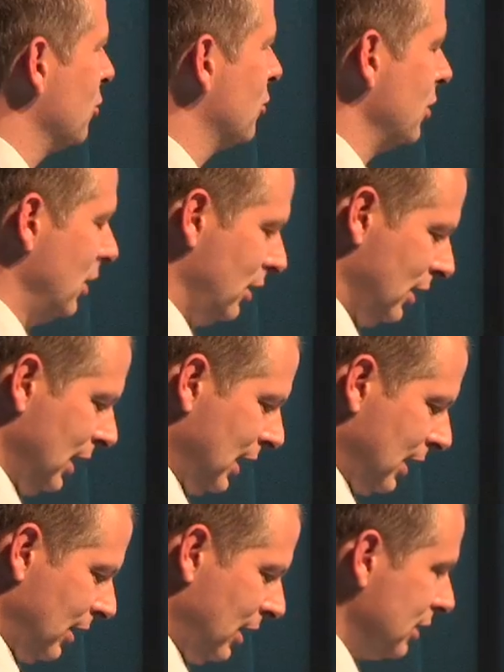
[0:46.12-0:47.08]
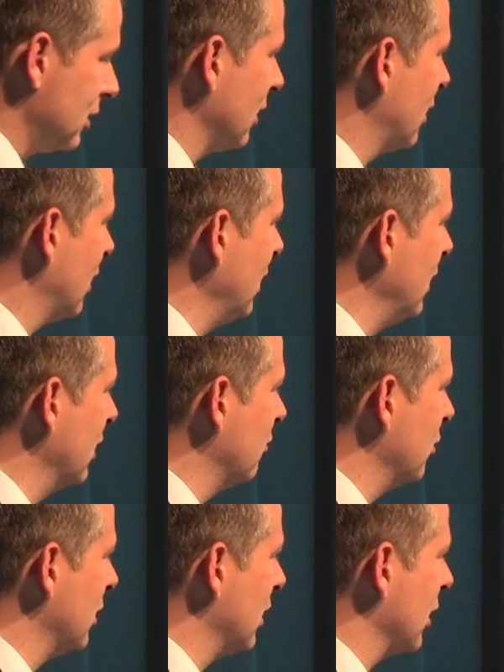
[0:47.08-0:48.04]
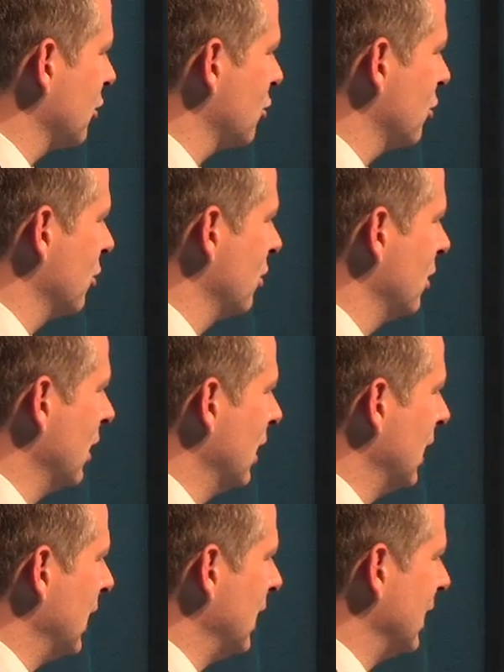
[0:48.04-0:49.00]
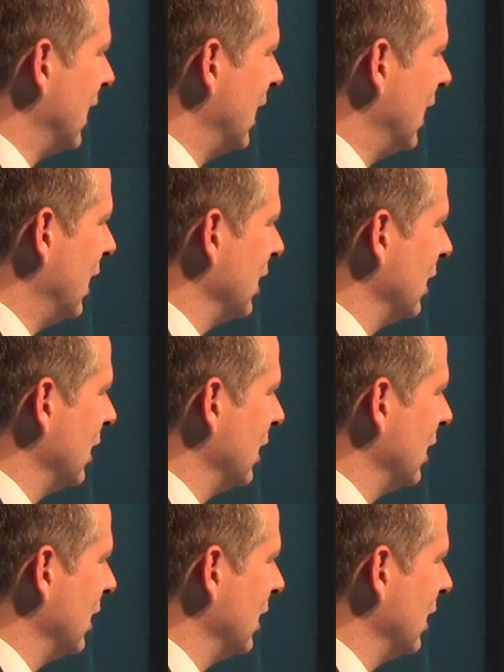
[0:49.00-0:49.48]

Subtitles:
you see there's a clear reduction in a hard